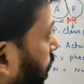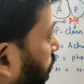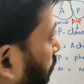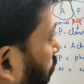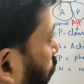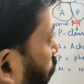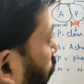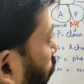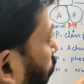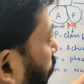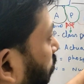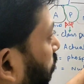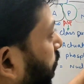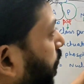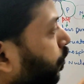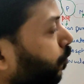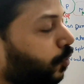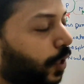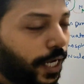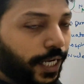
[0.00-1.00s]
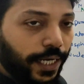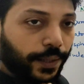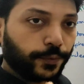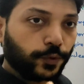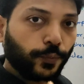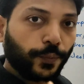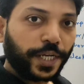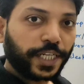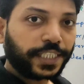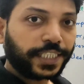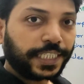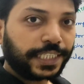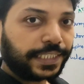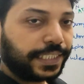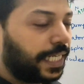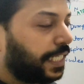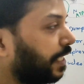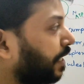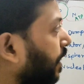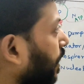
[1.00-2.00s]
Now one thing I have to mention
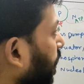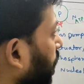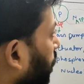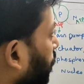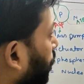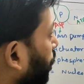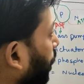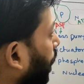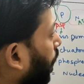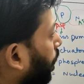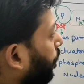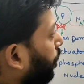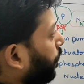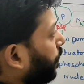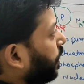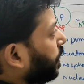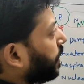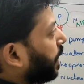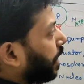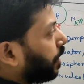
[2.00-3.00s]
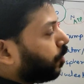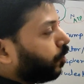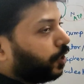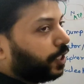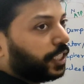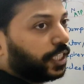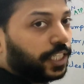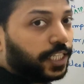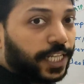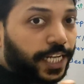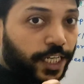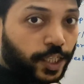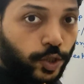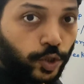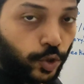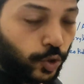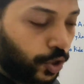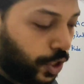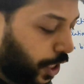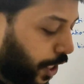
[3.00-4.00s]
that this pump is actually
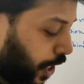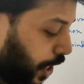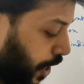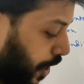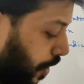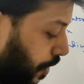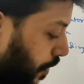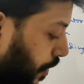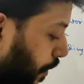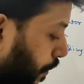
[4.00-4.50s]
electrogenic.